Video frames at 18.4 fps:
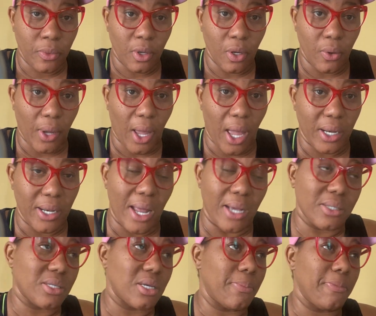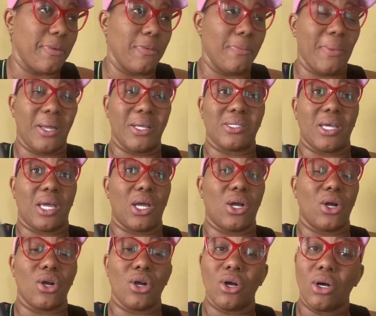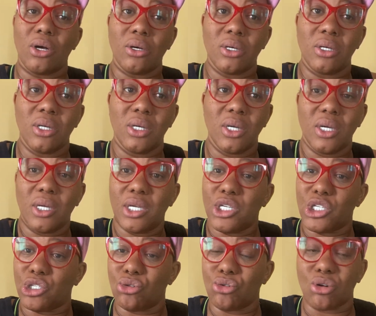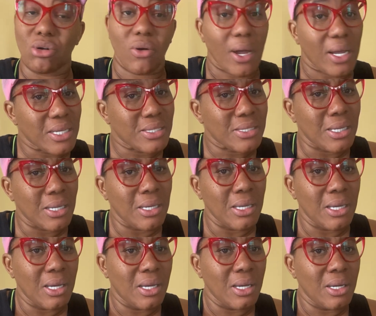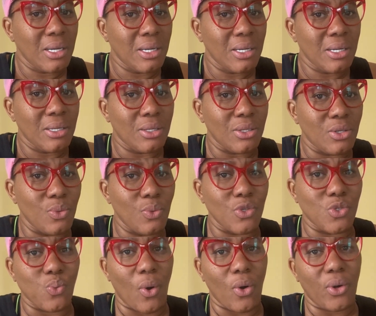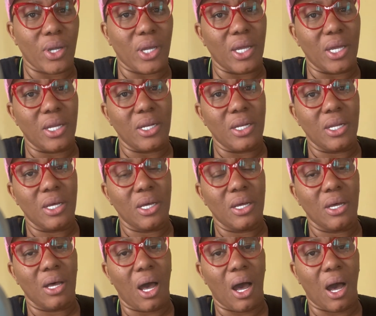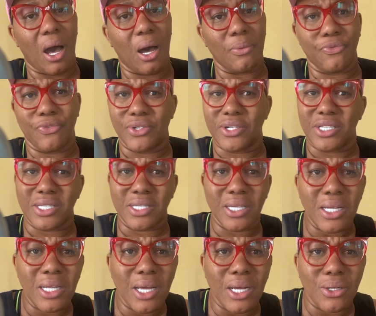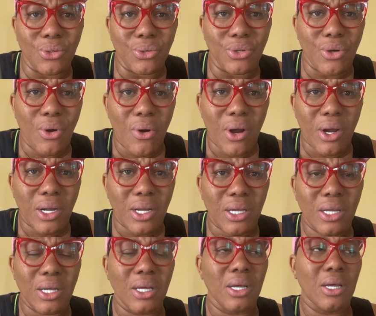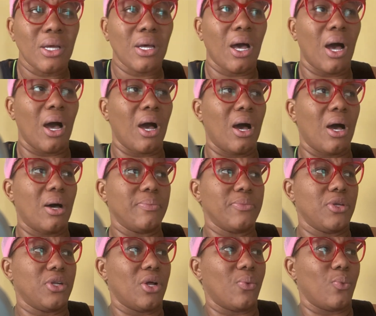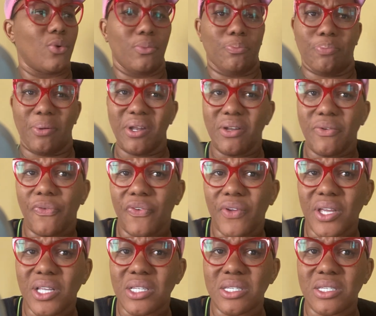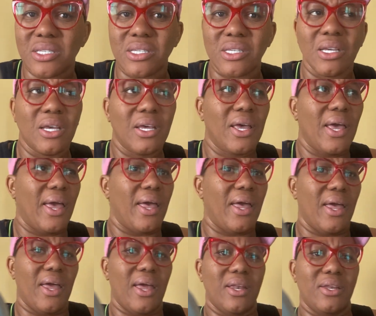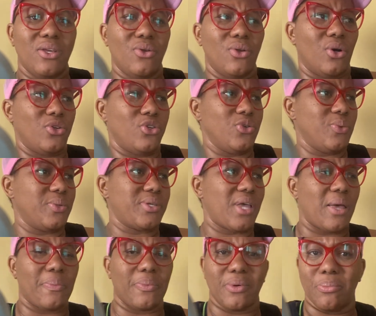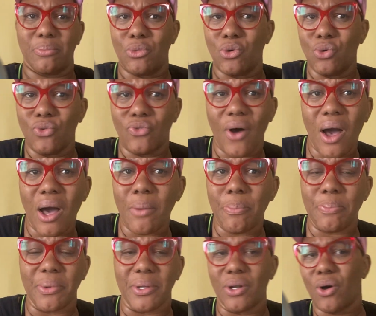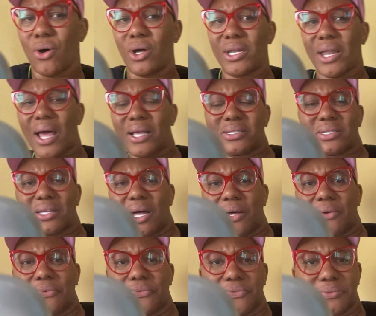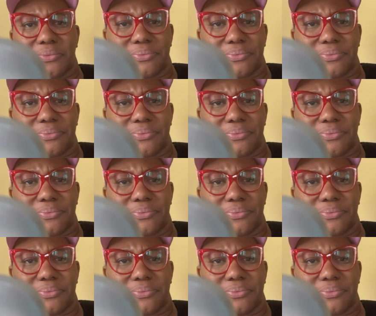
Okay, now some people may say, girl, is you crazy? You was working um, for the city of New York, um, you know, with benefits and, you know, you was able to move up and all that stuff.